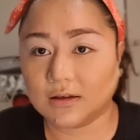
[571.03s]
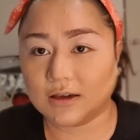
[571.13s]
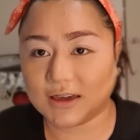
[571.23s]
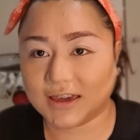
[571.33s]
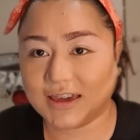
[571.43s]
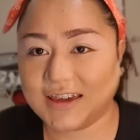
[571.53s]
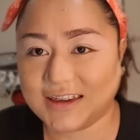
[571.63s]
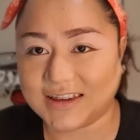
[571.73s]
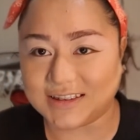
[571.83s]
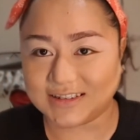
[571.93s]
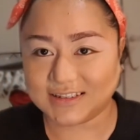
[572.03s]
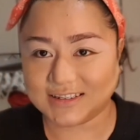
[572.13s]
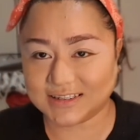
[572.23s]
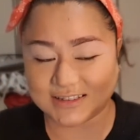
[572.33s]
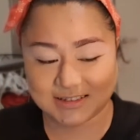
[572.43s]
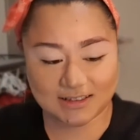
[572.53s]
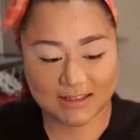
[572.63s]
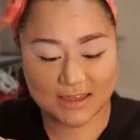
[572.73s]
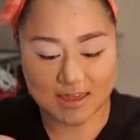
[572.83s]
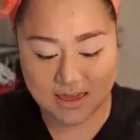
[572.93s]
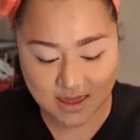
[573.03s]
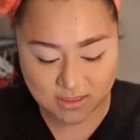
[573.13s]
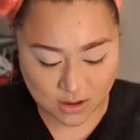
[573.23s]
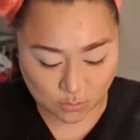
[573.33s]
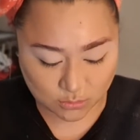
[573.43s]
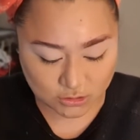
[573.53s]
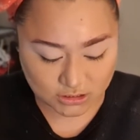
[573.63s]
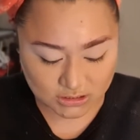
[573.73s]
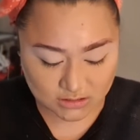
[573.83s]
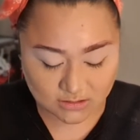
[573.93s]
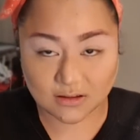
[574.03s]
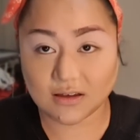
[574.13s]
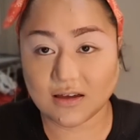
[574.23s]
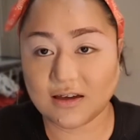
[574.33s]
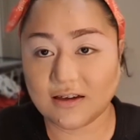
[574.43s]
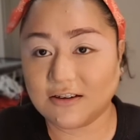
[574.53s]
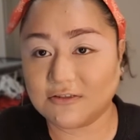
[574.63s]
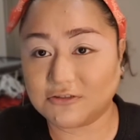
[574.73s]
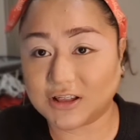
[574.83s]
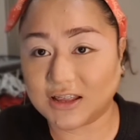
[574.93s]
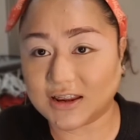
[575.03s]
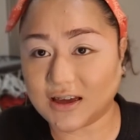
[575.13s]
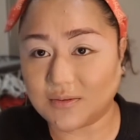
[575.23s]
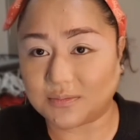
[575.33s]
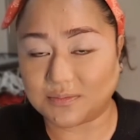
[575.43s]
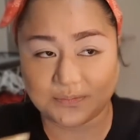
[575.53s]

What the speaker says: Okay, and then we'll just fill it up.